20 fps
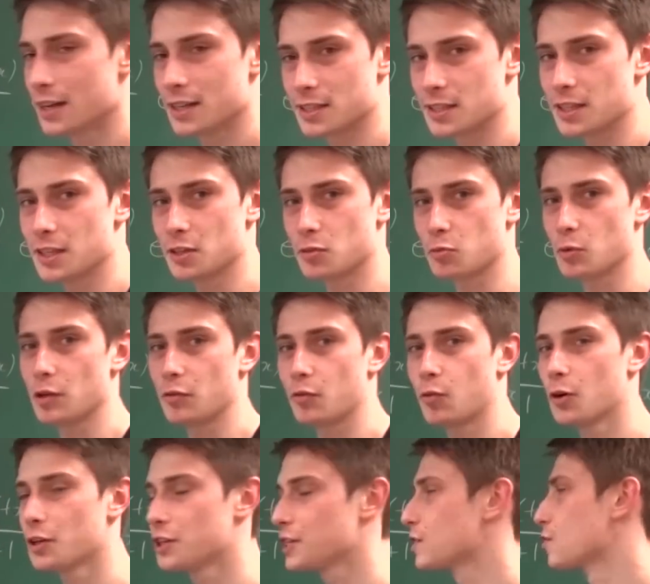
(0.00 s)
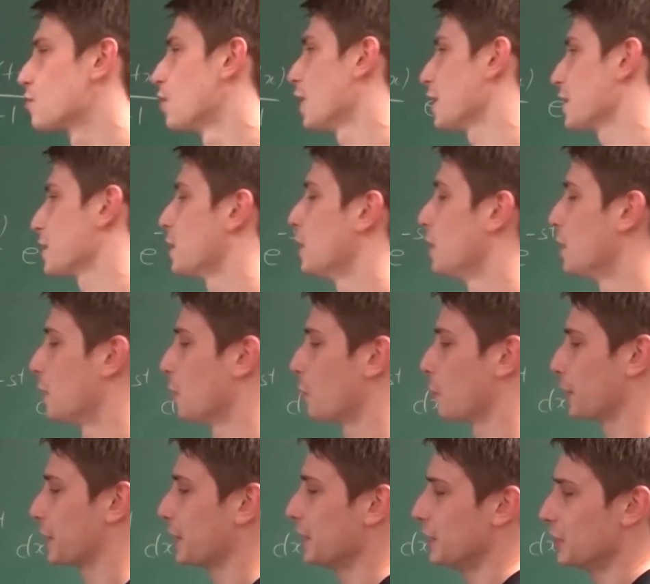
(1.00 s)
since we've won this fight,
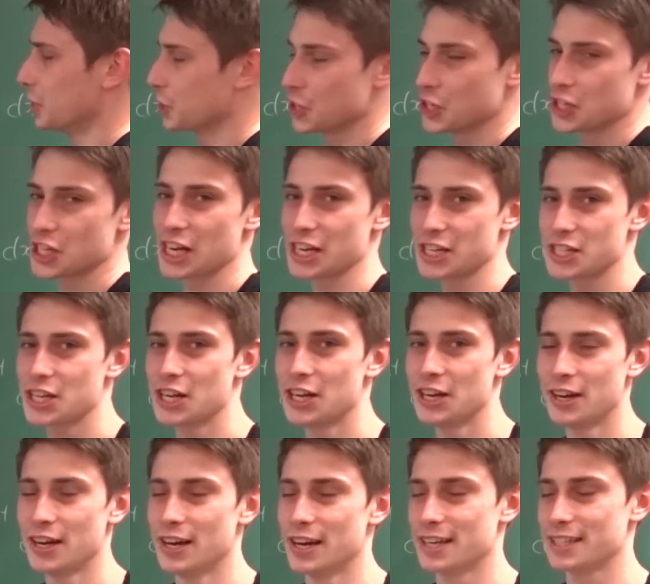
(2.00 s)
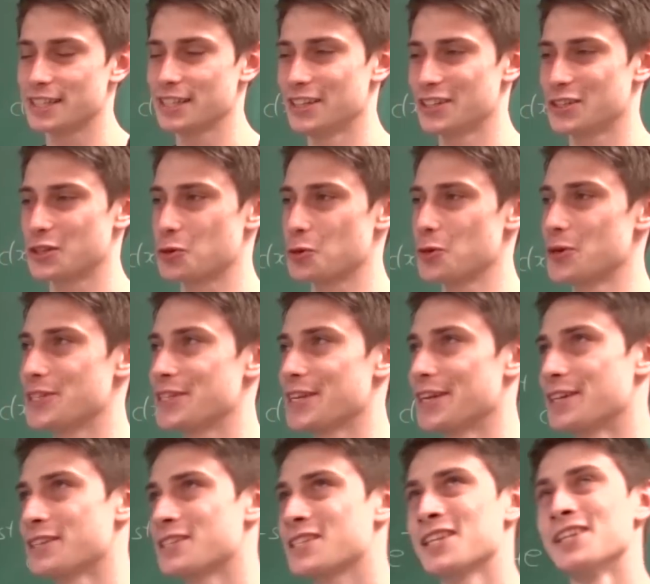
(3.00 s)
we can interchange the integral
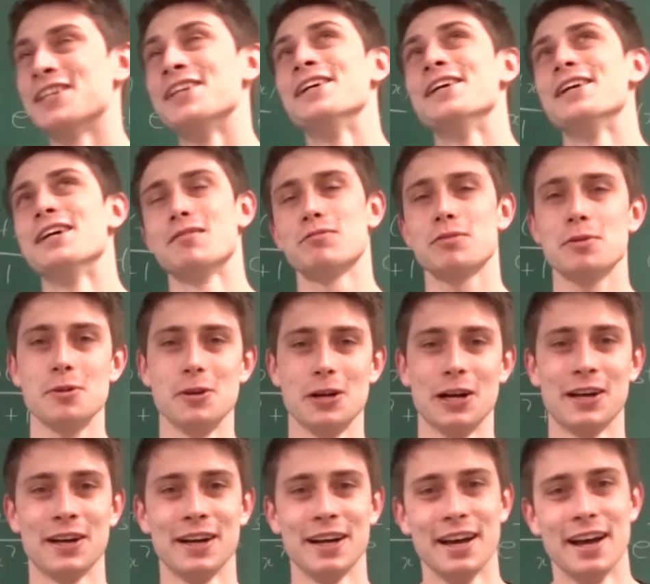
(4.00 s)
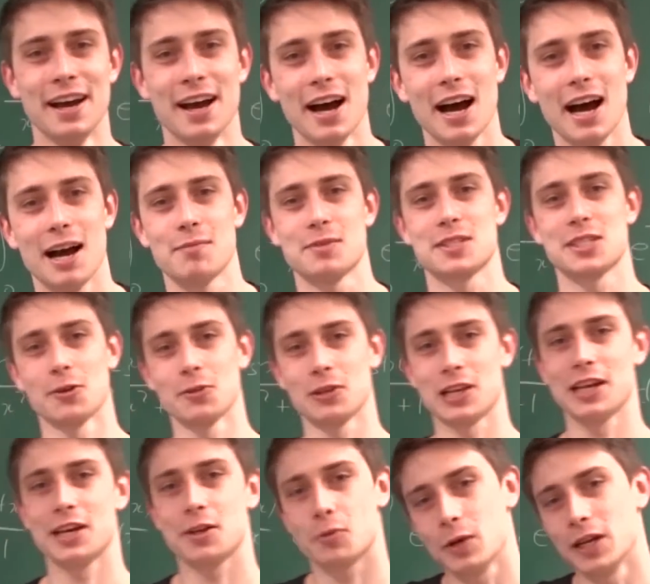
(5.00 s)
signs. Whew. I'm so
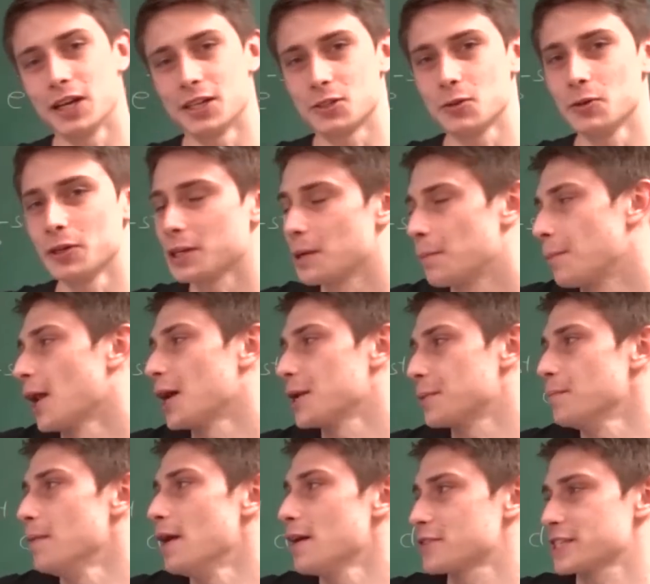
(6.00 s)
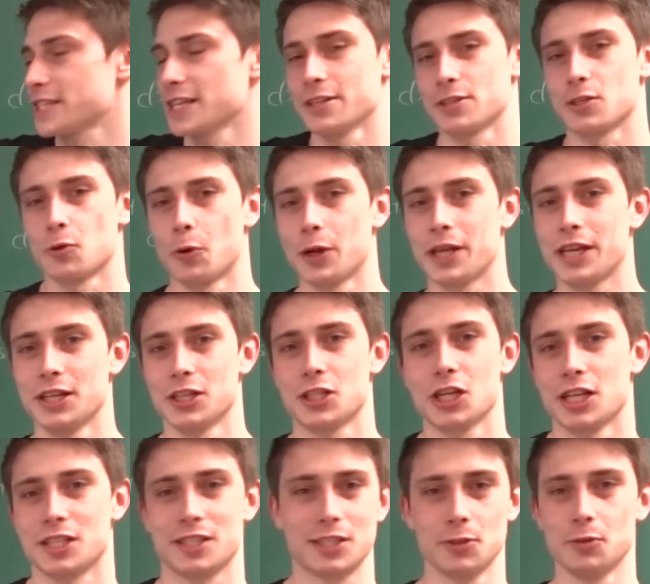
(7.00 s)
glad we are doing applied maths here, so we can
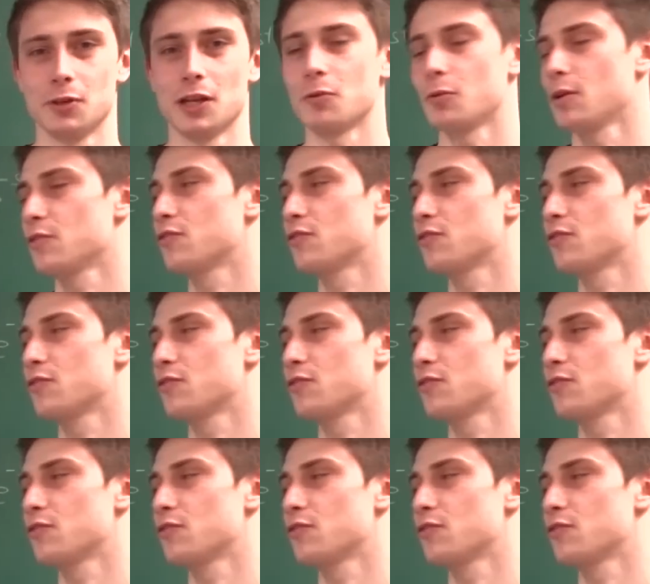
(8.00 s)
just do that